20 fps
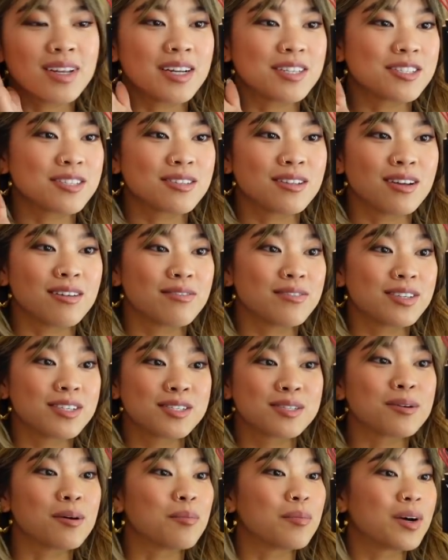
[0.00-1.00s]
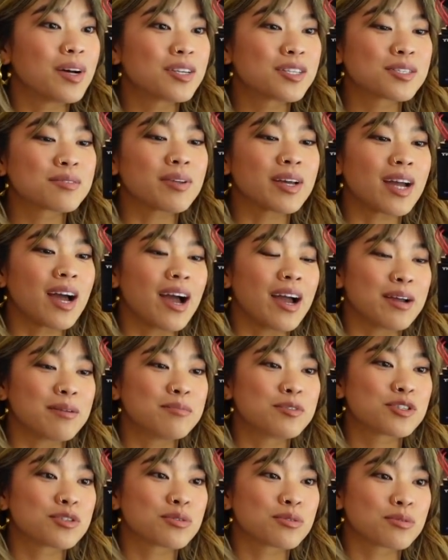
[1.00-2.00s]
I just love this so much. Like I
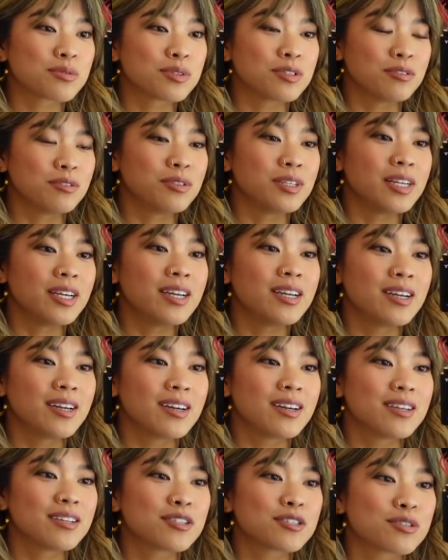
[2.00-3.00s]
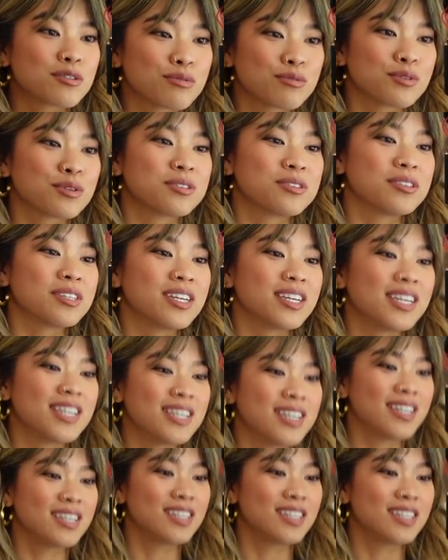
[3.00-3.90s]
am truly, truly